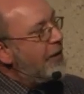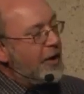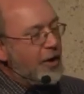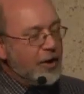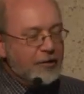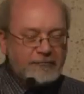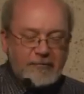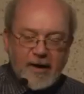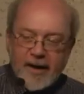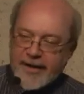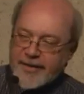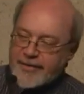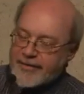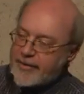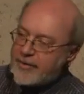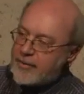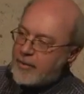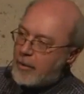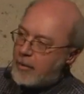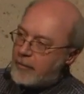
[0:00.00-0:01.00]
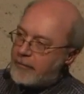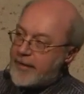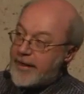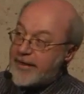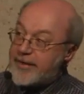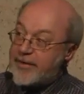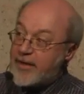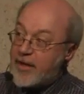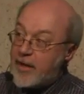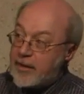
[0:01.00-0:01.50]
the horizon of
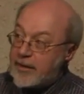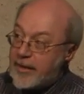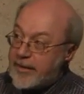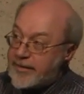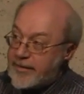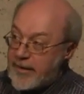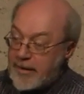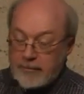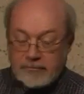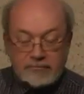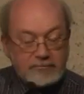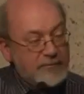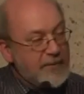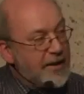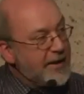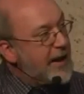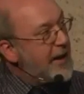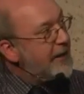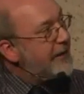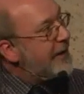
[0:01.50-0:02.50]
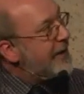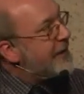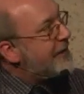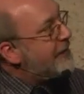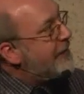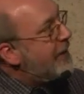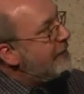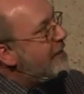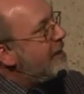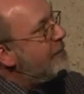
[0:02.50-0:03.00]
eternity. Again, this
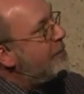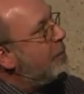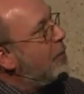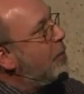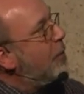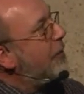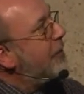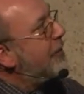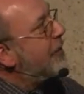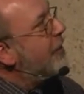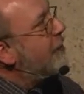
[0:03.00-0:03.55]
very important